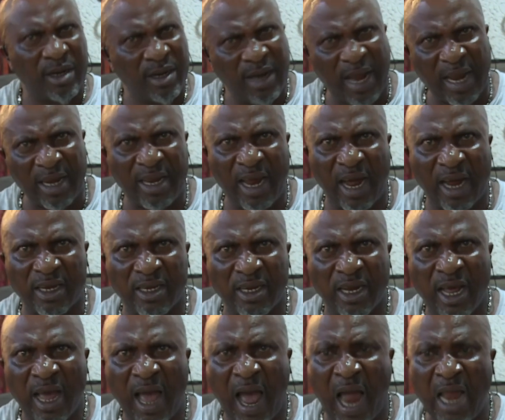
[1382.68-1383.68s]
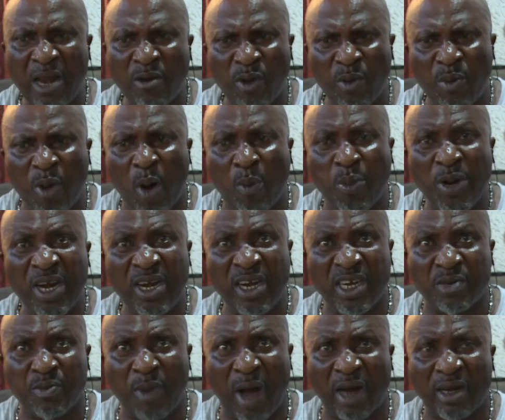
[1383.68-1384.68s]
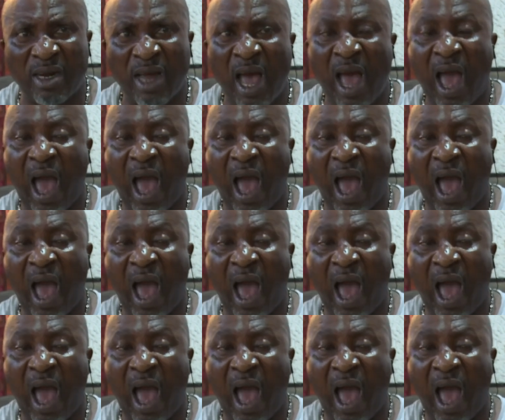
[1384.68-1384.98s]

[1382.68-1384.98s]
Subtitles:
like that. And he will be opening his mouth.